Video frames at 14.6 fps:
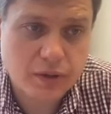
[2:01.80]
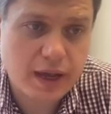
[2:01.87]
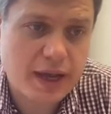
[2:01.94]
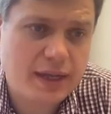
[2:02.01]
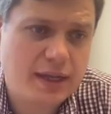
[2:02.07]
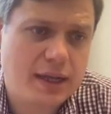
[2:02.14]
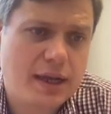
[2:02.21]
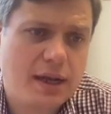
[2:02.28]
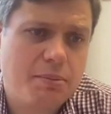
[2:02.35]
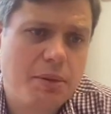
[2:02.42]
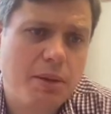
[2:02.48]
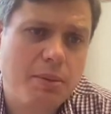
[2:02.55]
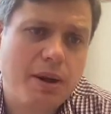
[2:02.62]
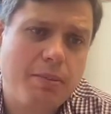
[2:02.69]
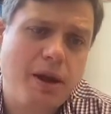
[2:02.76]
and
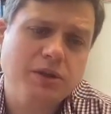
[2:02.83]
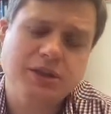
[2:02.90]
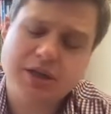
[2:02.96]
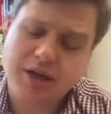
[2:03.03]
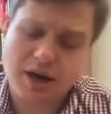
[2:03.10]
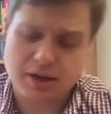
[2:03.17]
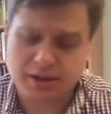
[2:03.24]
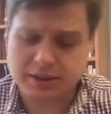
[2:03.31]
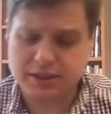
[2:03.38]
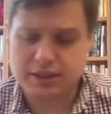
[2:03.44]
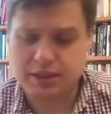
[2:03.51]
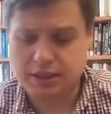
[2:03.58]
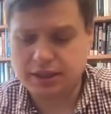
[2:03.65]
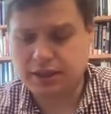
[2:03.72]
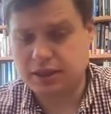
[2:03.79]
Monte Carlo
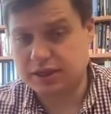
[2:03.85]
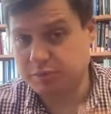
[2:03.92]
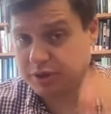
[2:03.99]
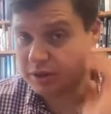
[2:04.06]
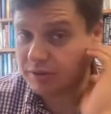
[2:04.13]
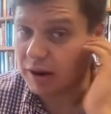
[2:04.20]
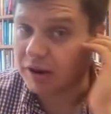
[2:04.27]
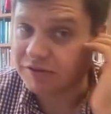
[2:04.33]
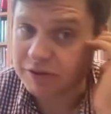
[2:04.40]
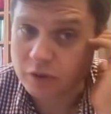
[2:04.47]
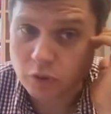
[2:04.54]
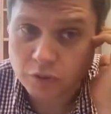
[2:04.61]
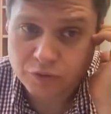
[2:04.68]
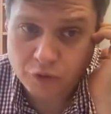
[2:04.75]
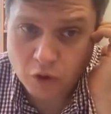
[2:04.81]
technique has been around
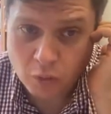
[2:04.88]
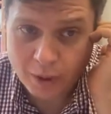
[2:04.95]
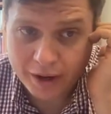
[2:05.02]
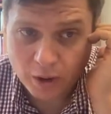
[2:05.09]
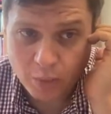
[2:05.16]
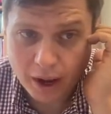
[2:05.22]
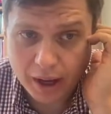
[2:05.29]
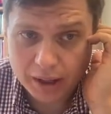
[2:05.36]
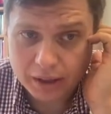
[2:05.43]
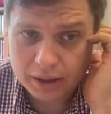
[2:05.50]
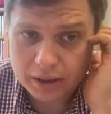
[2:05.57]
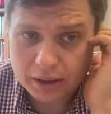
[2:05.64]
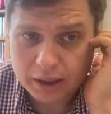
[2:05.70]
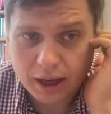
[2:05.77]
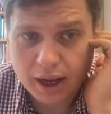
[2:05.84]
for quite a
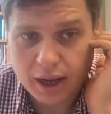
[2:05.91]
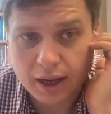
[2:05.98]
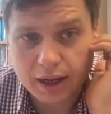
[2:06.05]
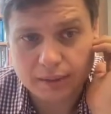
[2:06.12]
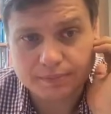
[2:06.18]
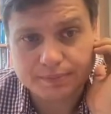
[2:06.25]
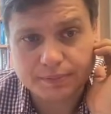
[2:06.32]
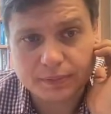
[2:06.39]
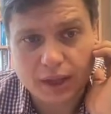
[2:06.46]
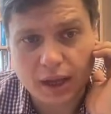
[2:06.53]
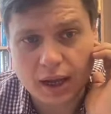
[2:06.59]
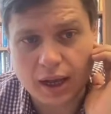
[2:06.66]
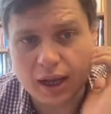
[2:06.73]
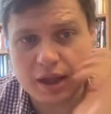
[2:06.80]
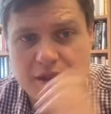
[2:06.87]
while.
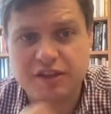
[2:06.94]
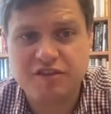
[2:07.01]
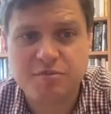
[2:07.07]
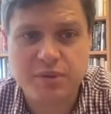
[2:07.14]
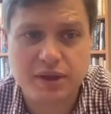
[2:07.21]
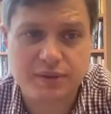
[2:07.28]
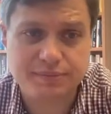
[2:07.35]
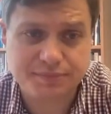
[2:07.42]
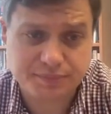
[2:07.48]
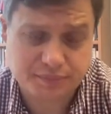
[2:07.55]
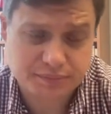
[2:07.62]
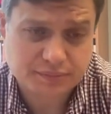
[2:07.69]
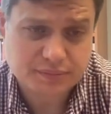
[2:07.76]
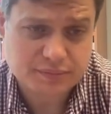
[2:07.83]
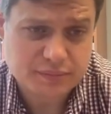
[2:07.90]
They've been
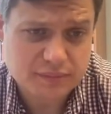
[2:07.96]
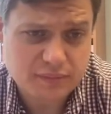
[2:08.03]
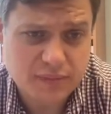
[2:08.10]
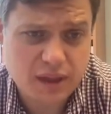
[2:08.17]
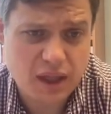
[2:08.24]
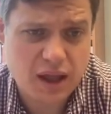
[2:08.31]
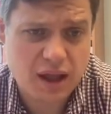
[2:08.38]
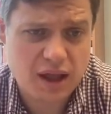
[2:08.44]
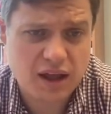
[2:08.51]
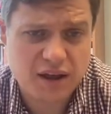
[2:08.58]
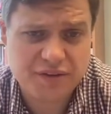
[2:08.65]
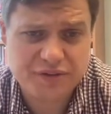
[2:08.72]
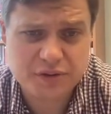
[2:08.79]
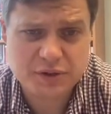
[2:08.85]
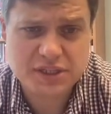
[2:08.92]

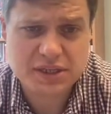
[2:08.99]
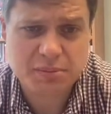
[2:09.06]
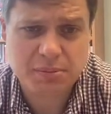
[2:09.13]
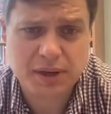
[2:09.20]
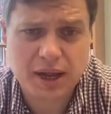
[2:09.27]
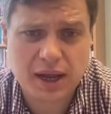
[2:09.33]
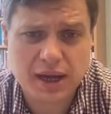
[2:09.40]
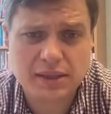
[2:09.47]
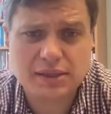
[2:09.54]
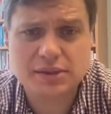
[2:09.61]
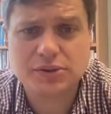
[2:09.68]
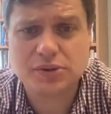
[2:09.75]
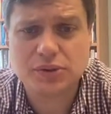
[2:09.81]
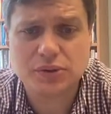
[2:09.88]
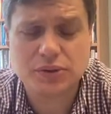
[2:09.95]
first applied
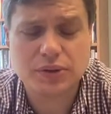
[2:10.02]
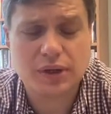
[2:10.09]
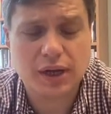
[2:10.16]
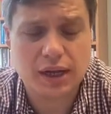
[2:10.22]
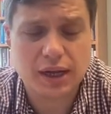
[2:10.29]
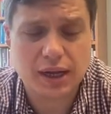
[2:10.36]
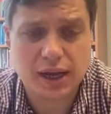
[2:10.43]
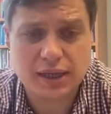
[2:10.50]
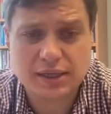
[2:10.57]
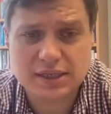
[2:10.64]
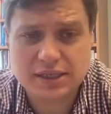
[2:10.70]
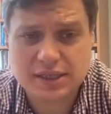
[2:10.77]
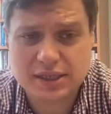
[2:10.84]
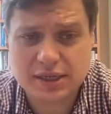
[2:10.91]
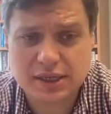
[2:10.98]
to
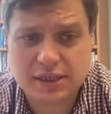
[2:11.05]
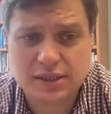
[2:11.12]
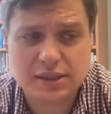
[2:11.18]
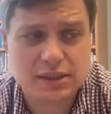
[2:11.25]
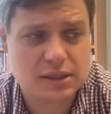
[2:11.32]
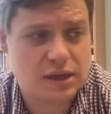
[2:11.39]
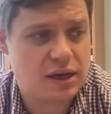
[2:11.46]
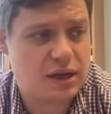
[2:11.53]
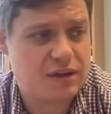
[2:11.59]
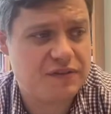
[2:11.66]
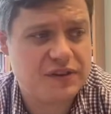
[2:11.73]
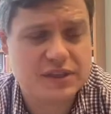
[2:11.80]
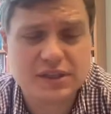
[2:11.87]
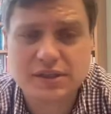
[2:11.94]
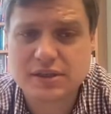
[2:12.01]
understand
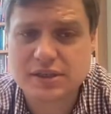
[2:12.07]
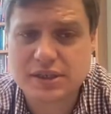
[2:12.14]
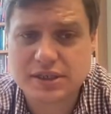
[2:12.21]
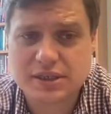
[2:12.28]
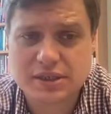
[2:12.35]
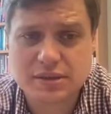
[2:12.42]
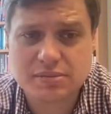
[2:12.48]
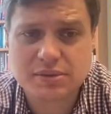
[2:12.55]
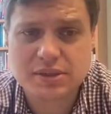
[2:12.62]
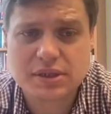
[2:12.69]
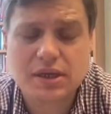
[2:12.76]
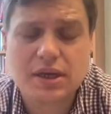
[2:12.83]
physical systems,